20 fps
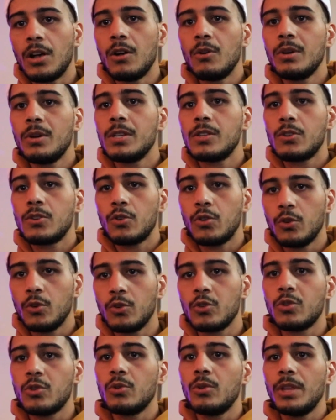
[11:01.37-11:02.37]
always
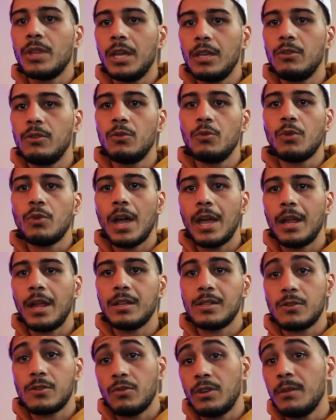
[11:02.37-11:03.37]
crucial that you write a
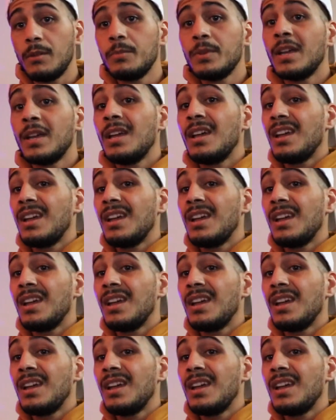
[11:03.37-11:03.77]
script.